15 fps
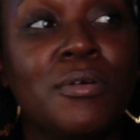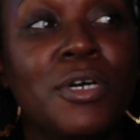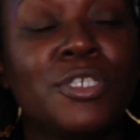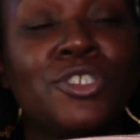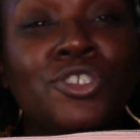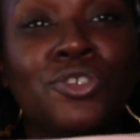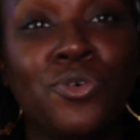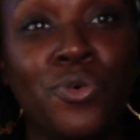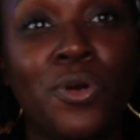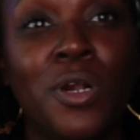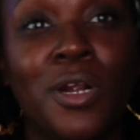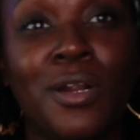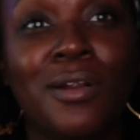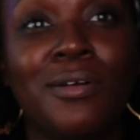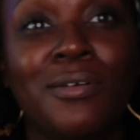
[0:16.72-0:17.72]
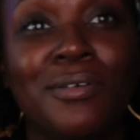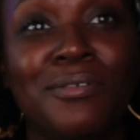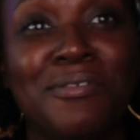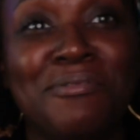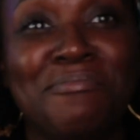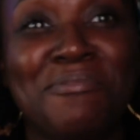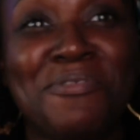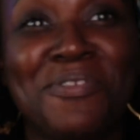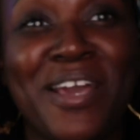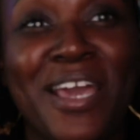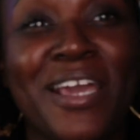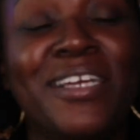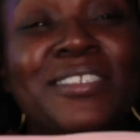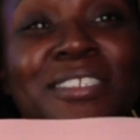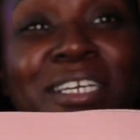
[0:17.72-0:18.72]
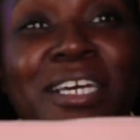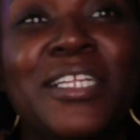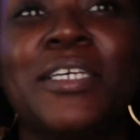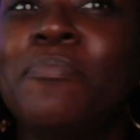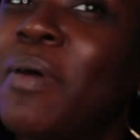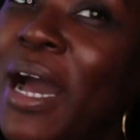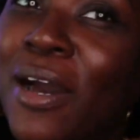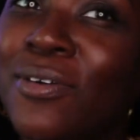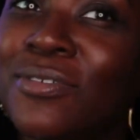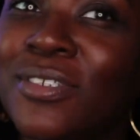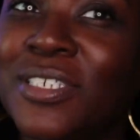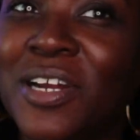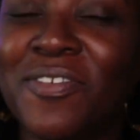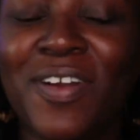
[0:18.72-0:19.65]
Azur, okay, daily pouch.